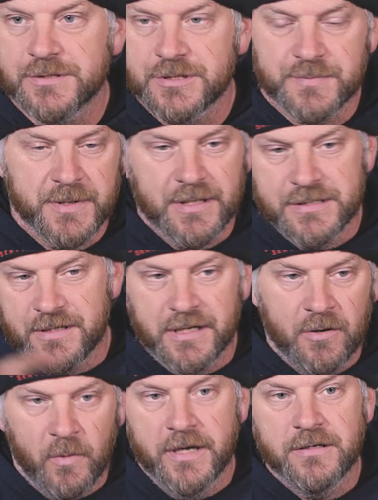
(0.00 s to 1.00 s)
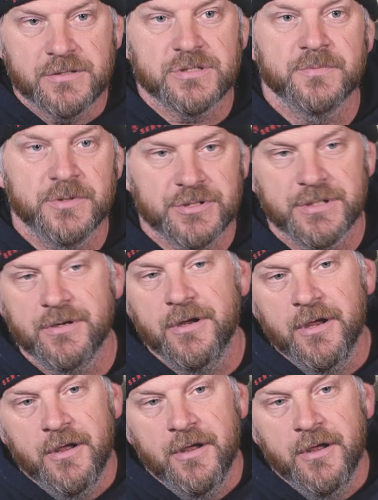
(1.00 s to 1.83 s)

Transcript: just because I think of weight distribution.